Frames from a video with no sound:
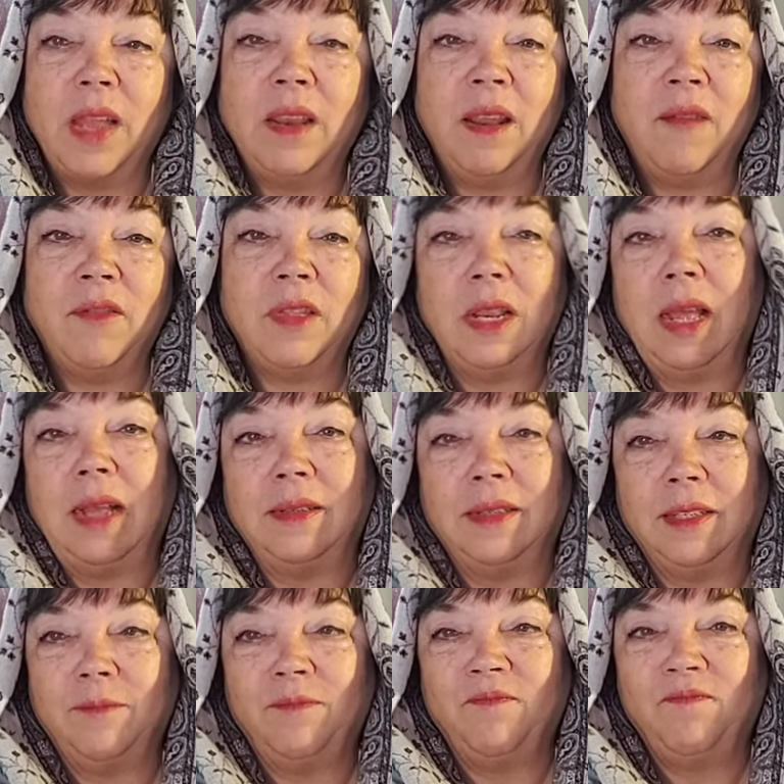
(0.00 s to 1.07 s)

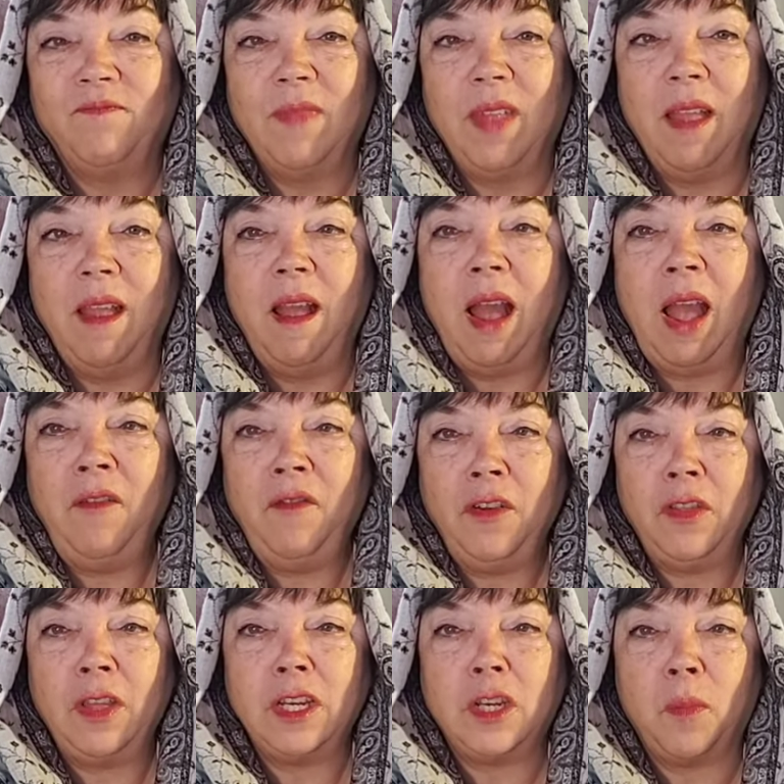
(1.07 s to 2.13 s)
Nevertheless, I fear
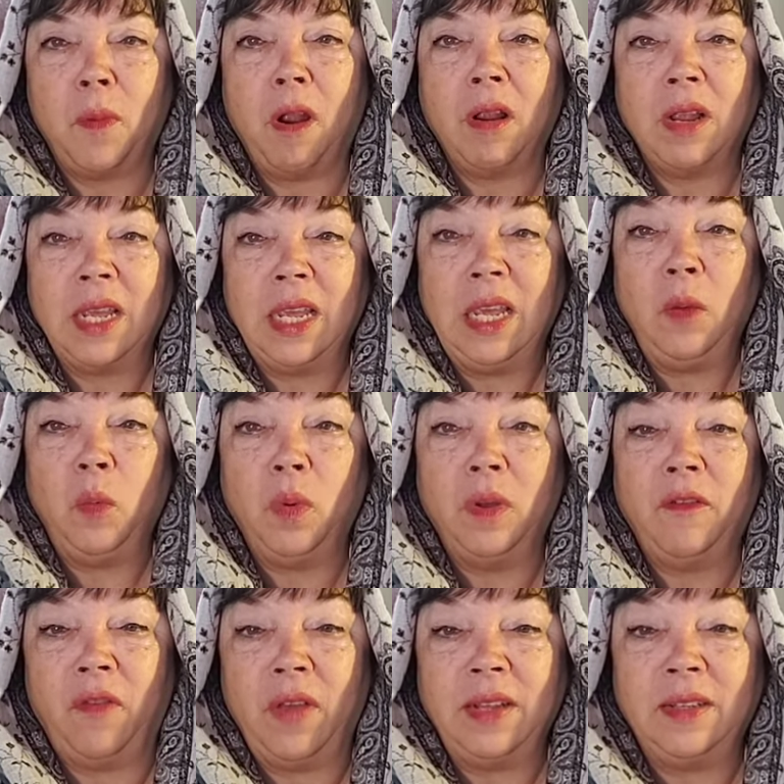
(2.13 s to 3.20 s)
that tomorrow he
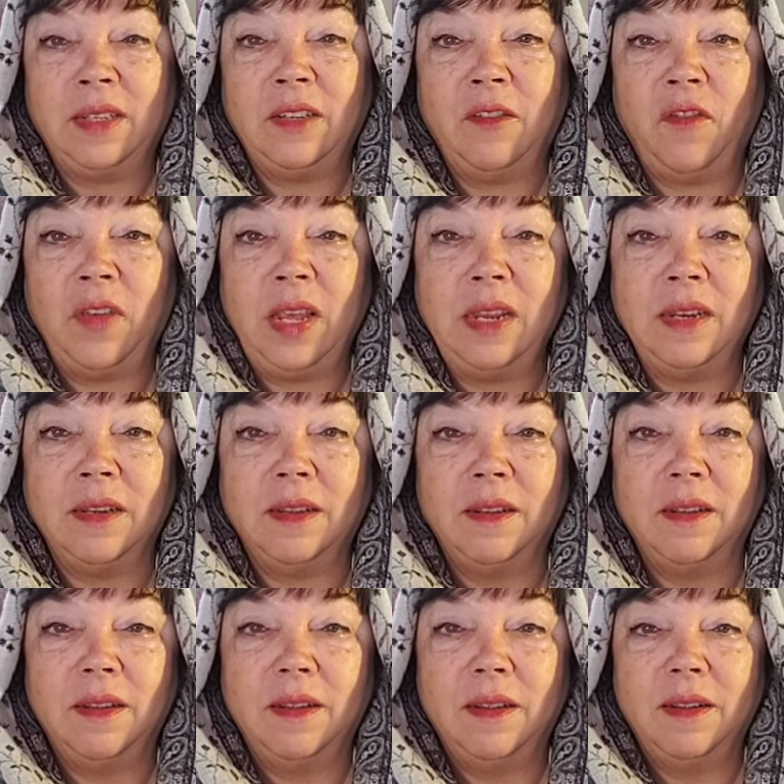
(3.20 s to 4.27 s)
will face defeat.
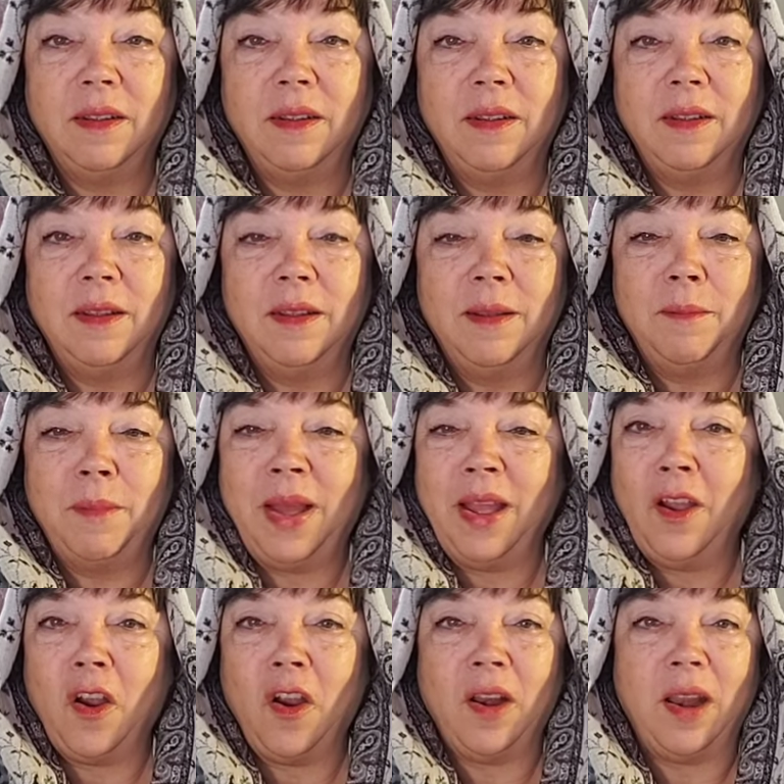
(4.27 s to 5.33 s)
My
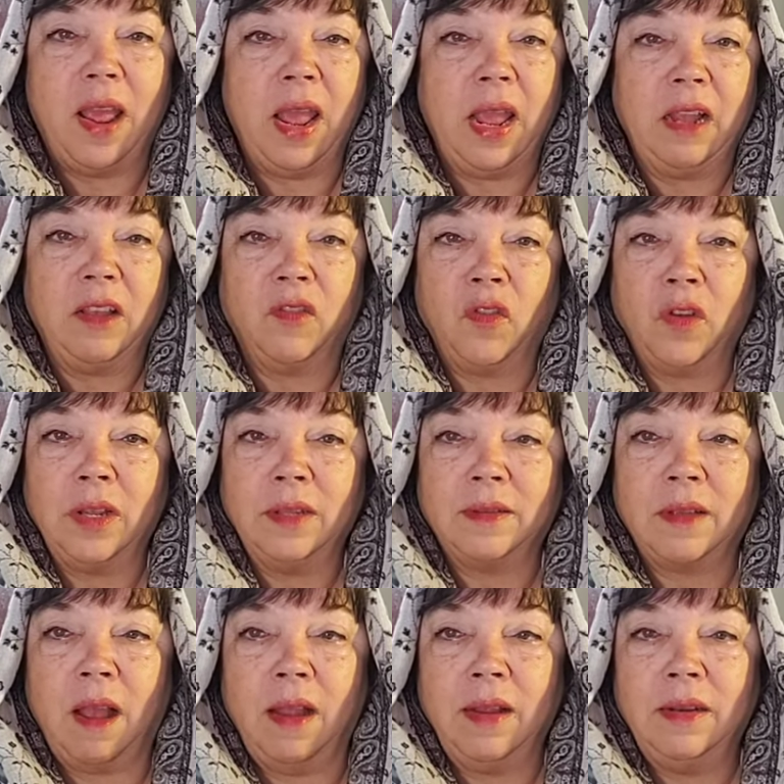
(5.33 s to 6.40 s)
heart aches for his
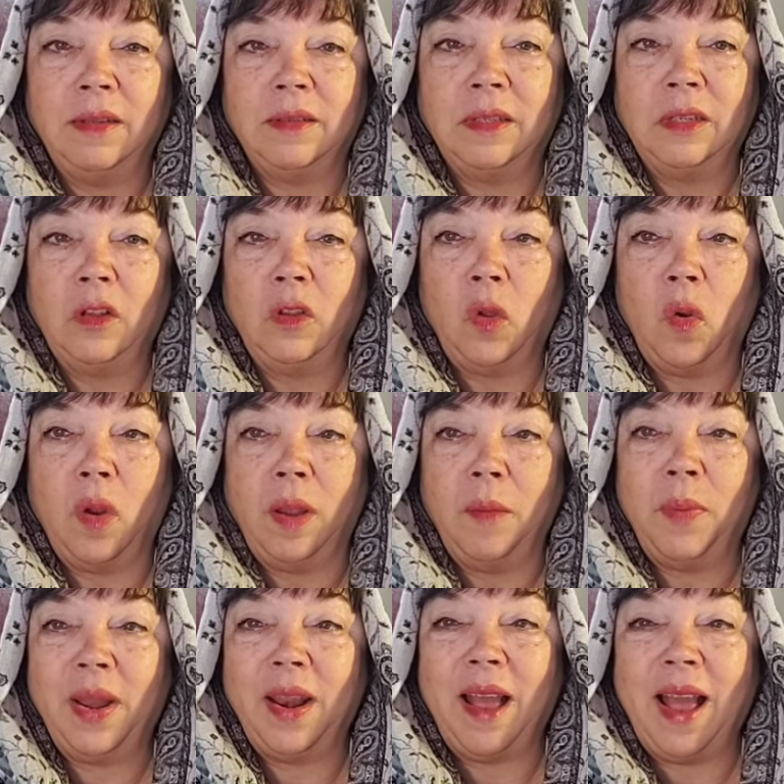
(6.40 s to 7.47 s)
kindness and glory,
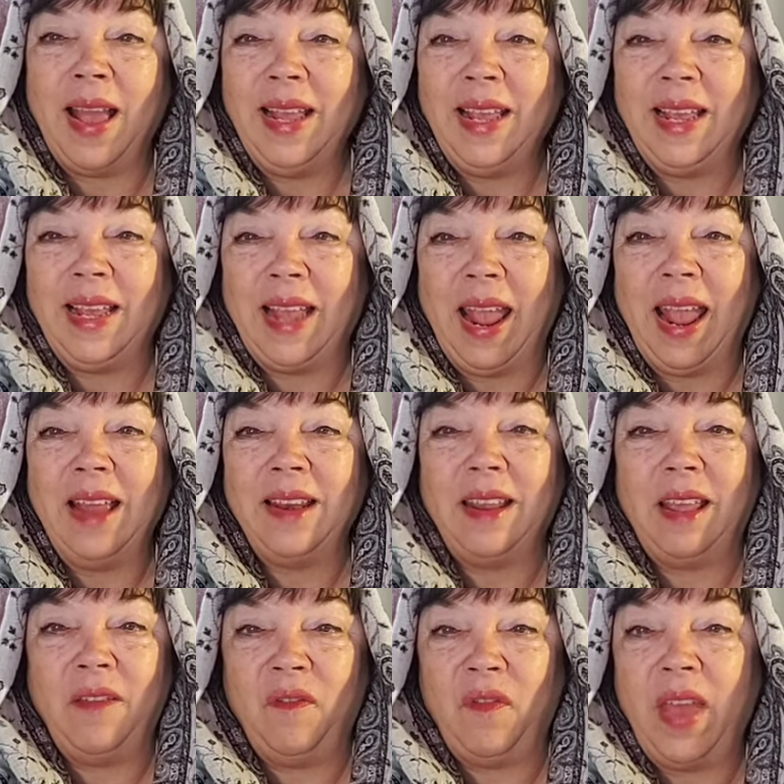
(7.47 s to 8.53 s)
but I can't
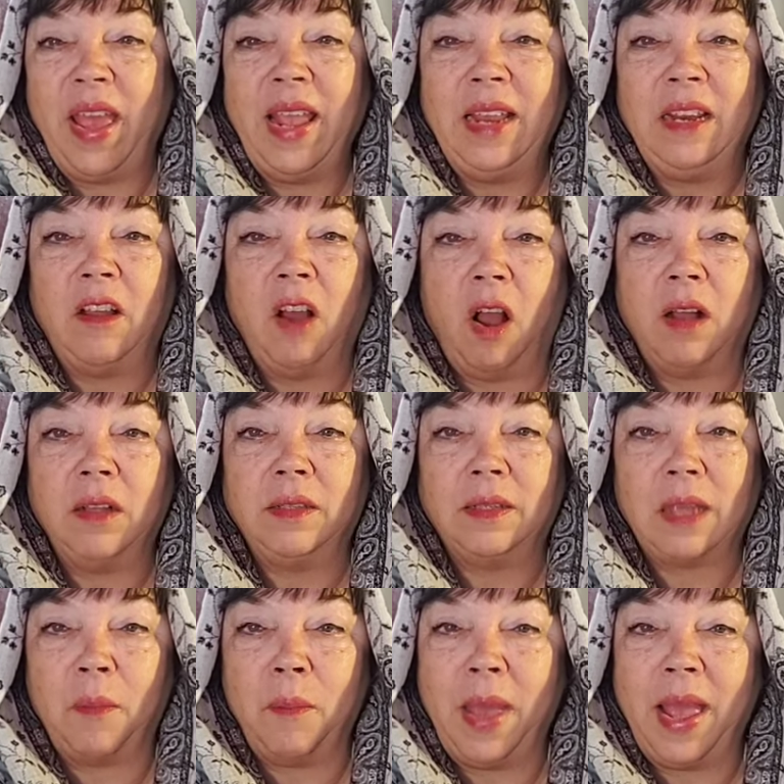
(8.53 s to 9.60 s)
evade God's
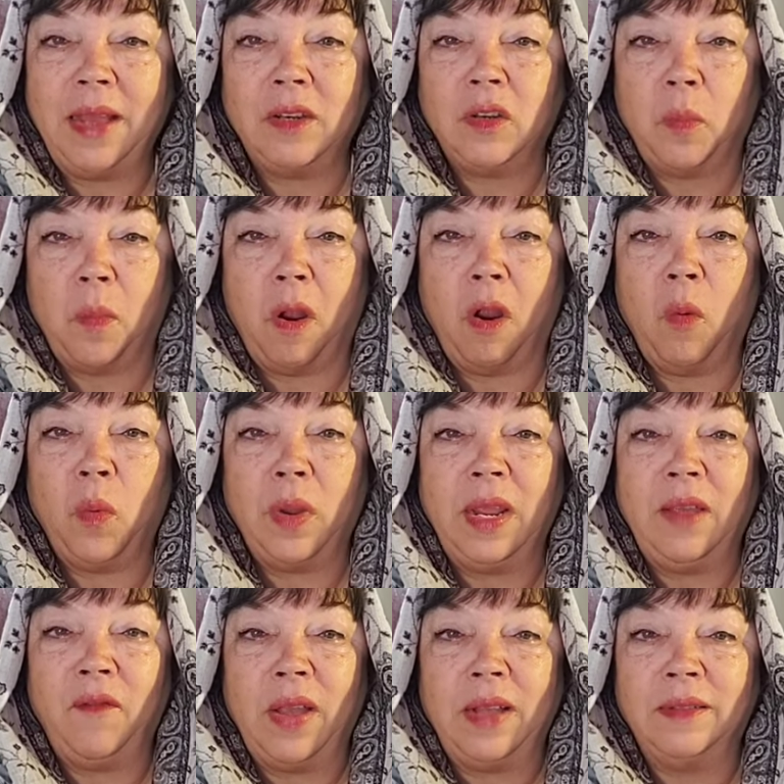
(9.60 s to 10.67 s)
command tomorrow when he
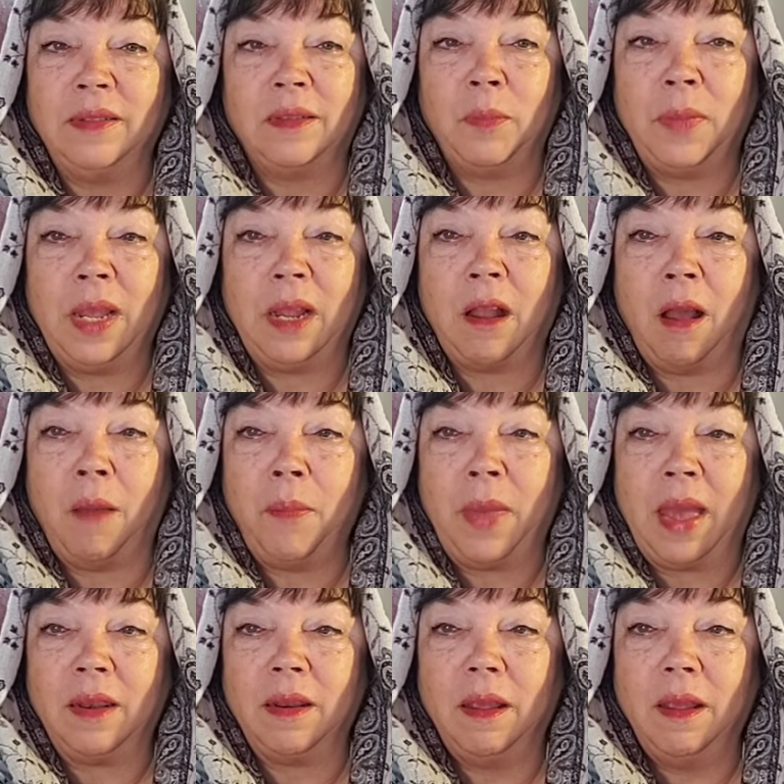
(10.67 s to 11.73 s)
faces me in
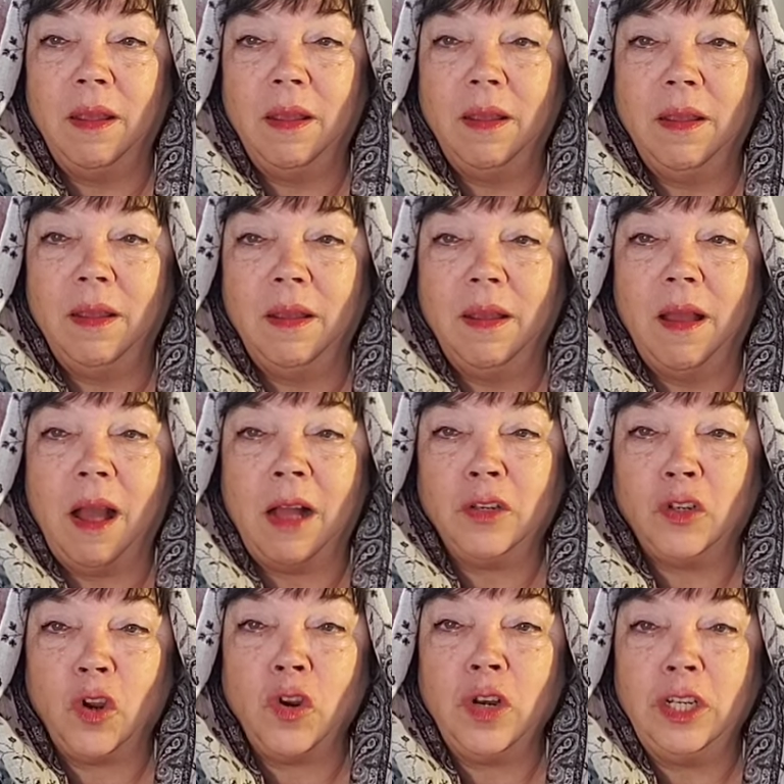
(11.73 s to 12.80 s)
combat. I'll
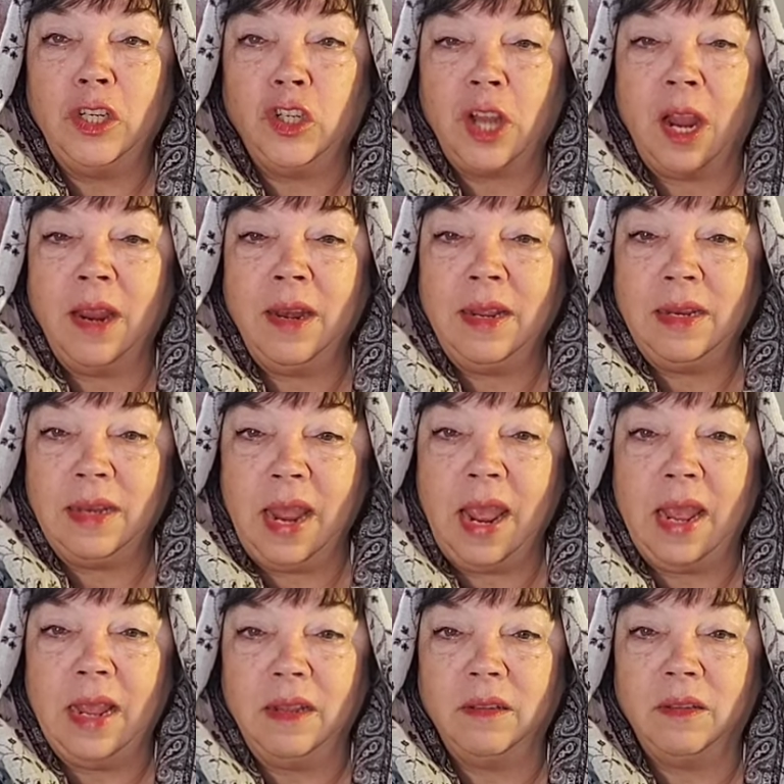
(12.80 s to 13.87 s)
turn his shining
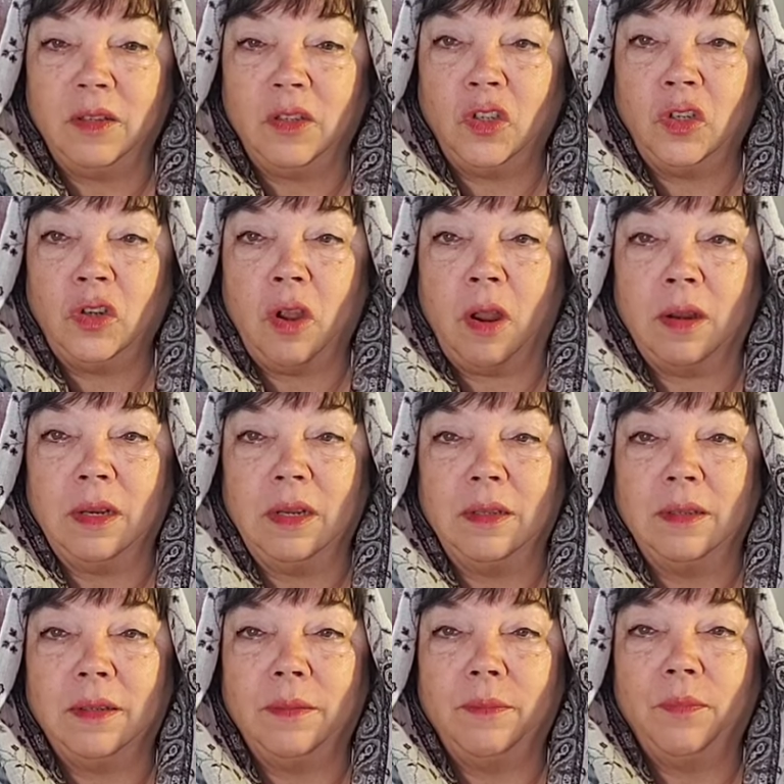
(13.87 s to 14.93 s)
days to
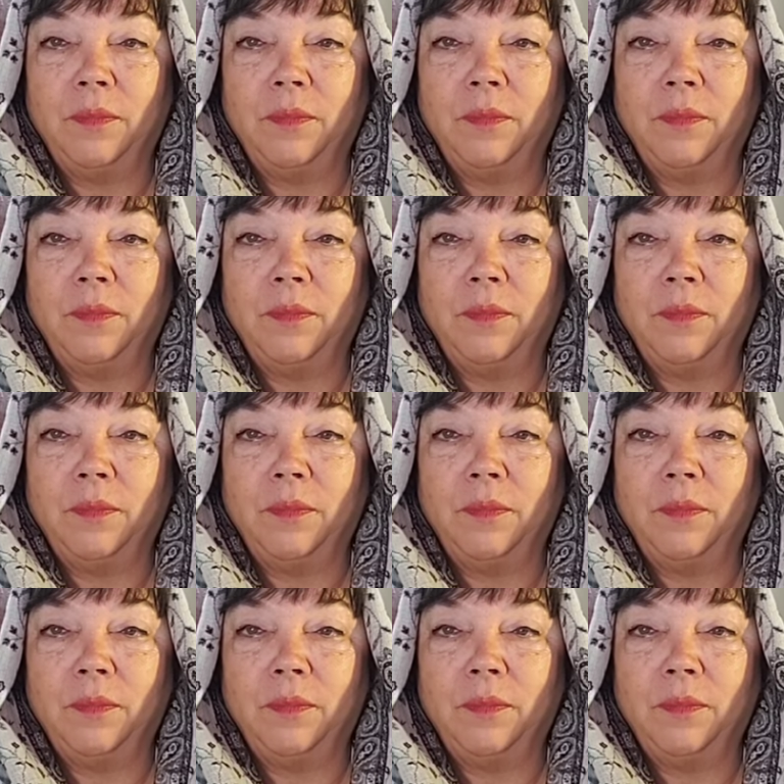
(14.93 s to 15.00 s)
darkness.